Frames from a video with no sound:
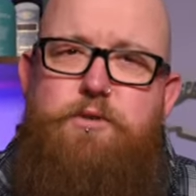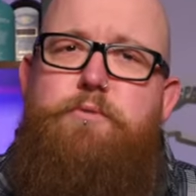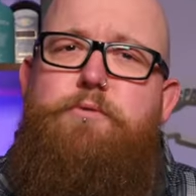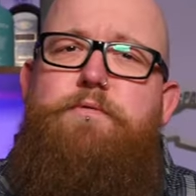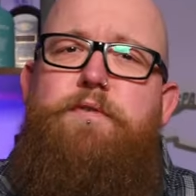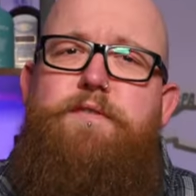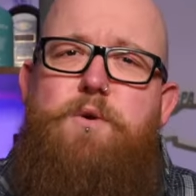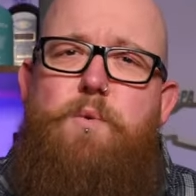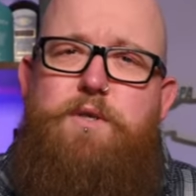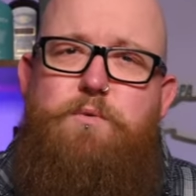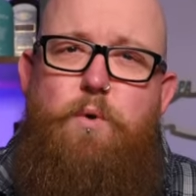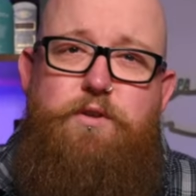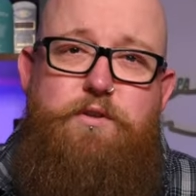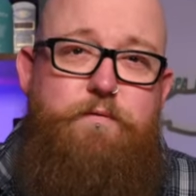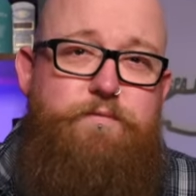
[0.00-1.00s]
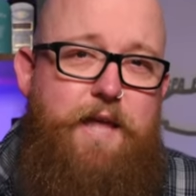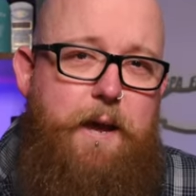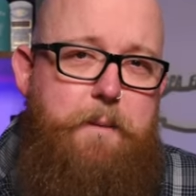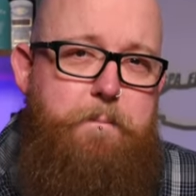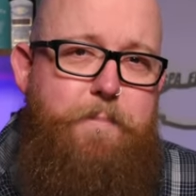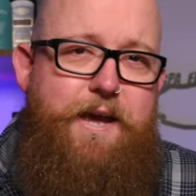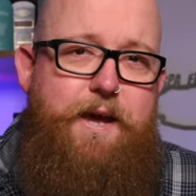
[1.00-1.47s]
250 quid worth of
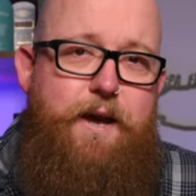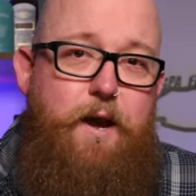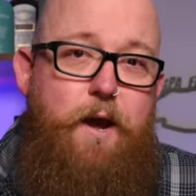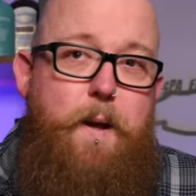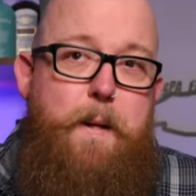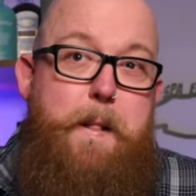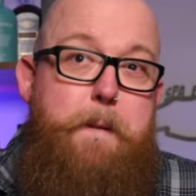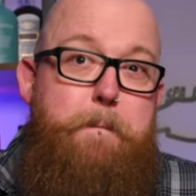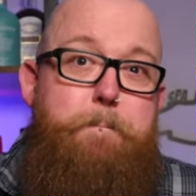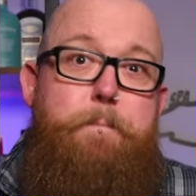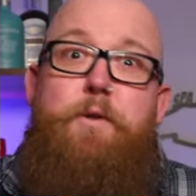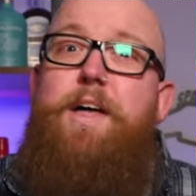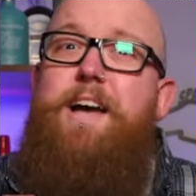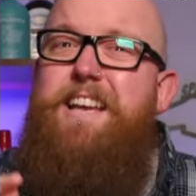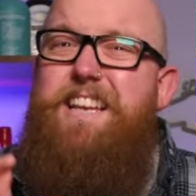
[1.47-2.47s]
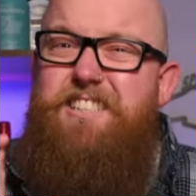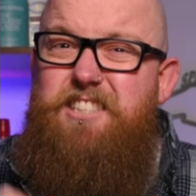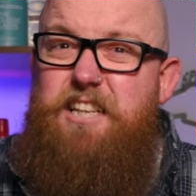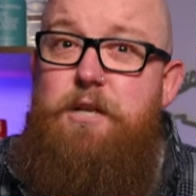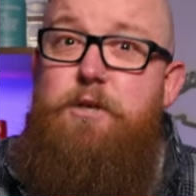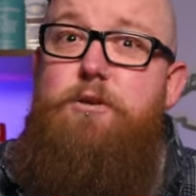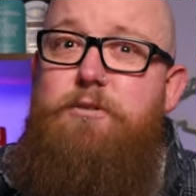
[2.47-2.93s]
their beer. But that is
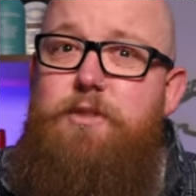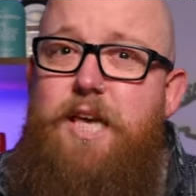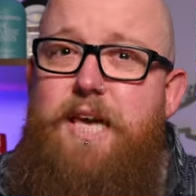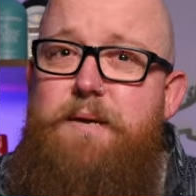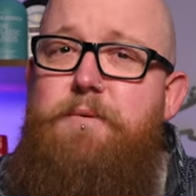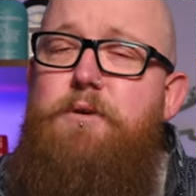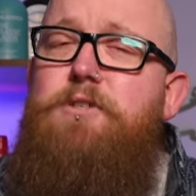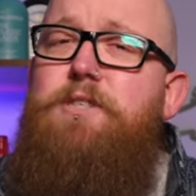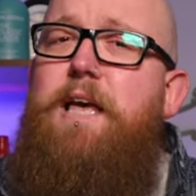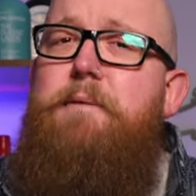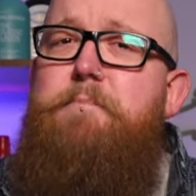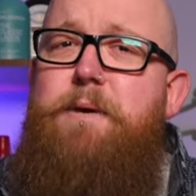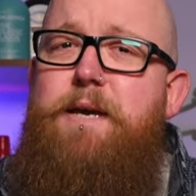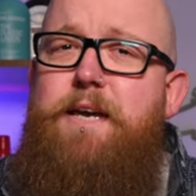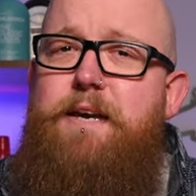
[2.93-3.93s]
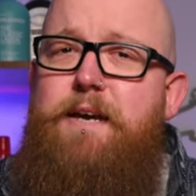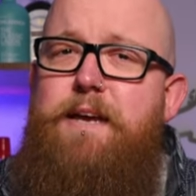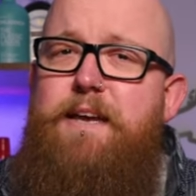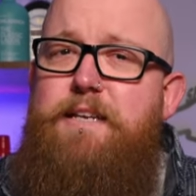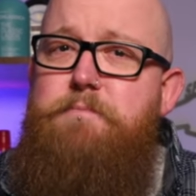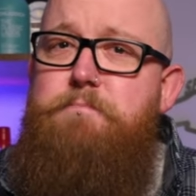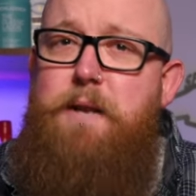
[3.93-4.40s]
still a good thing because their beer
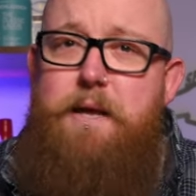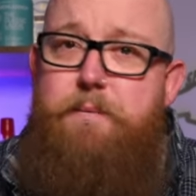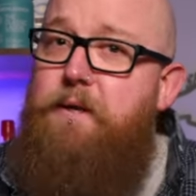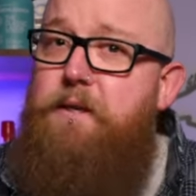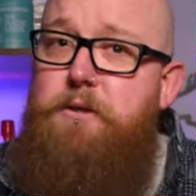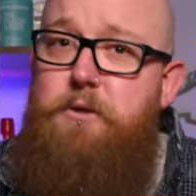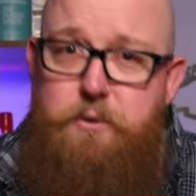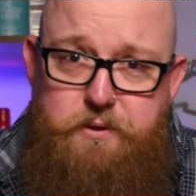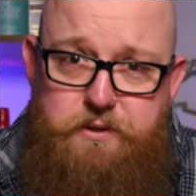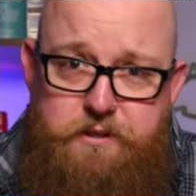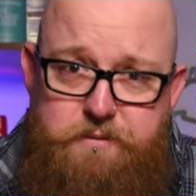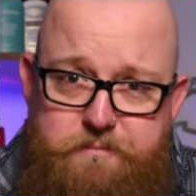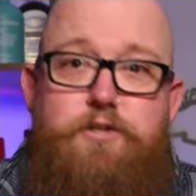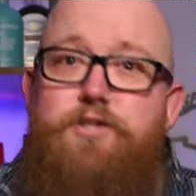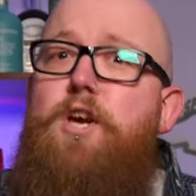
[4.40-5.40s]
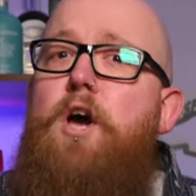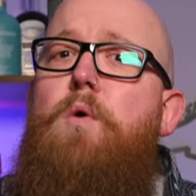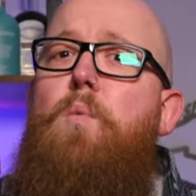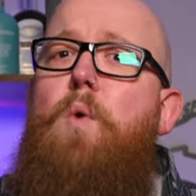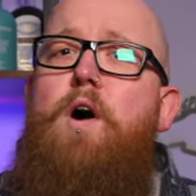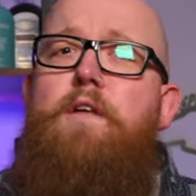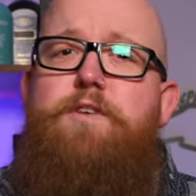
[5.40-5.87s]
is blending good. So
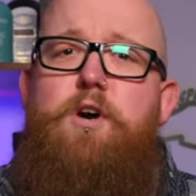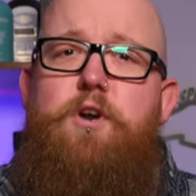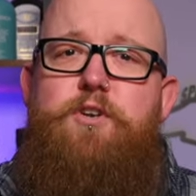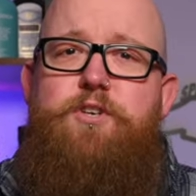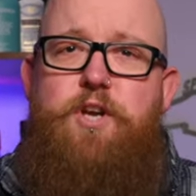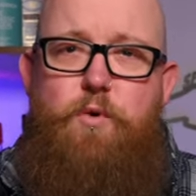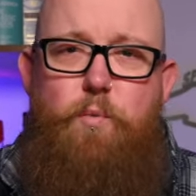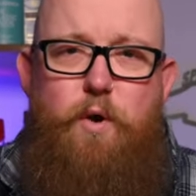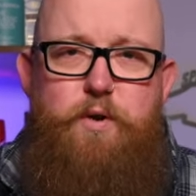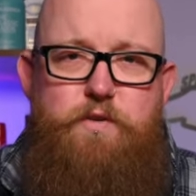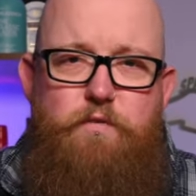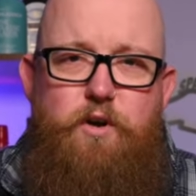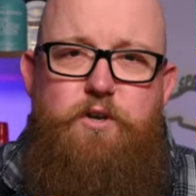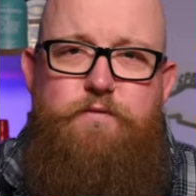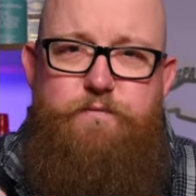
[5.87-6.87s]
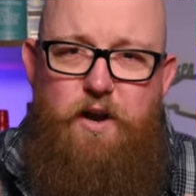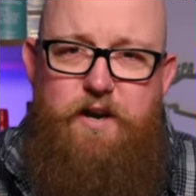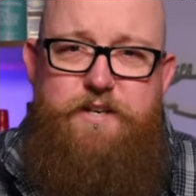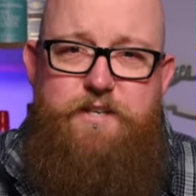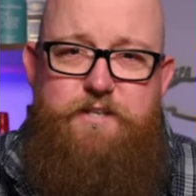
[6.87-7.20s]
what have you got to do? Well, you've got to find